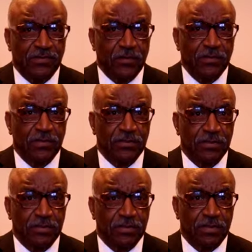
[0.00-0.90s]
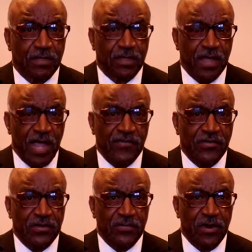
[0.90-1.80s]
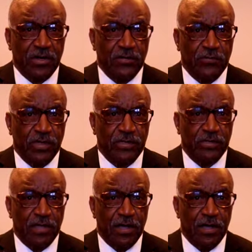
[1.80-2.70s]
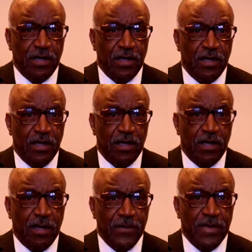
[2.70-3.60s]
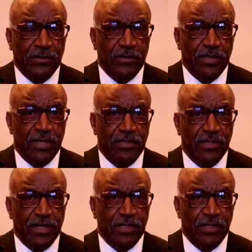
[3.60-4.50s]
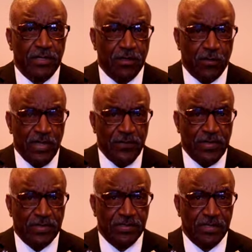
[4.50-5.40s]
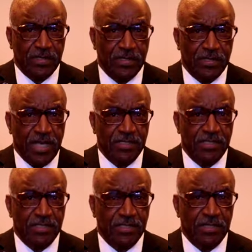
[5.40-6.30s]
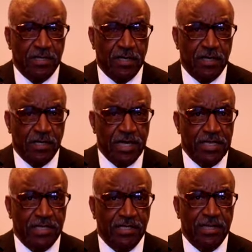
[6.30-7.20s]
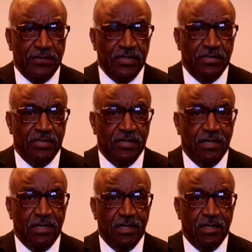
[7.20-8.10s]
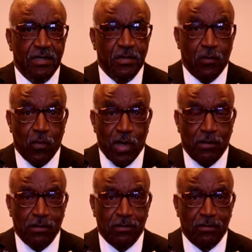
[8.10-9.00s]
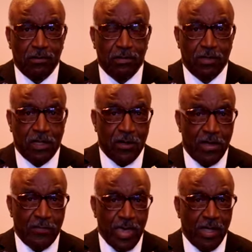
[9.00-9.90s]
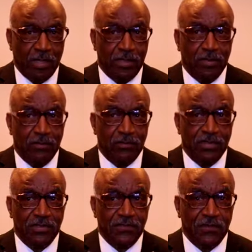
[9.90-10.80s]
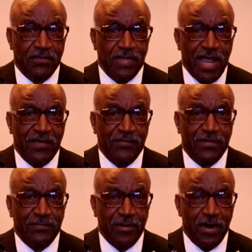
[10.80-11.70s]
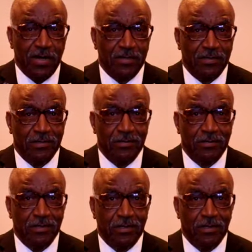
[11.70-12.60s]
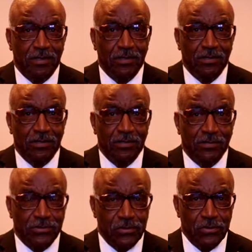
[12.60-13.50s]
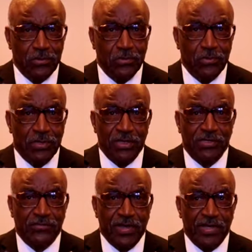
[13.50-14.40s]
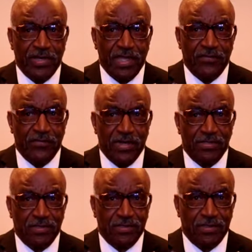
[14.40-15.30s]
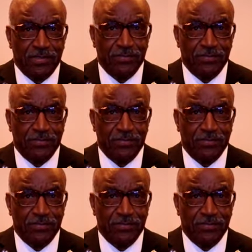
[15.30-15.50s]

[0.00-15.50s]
the first African American win a medal in the Olympics, 1998 uh, Olympics. Well, Leon Bailey was the first African American to integrate a Navy wrestling